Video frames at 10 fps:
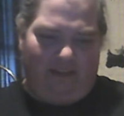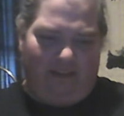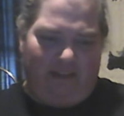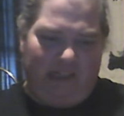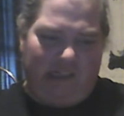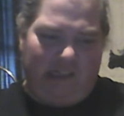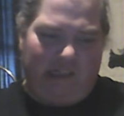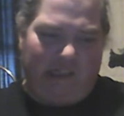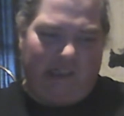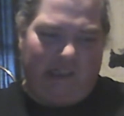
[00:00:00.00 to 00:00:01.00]

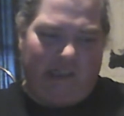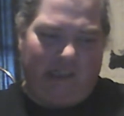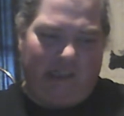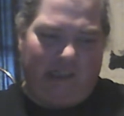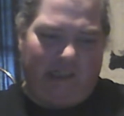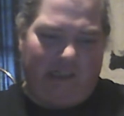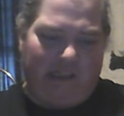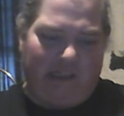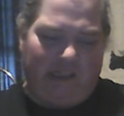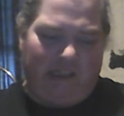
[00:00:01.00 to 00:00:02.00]

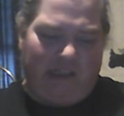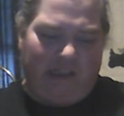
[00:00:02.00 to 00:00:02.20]
[no speech]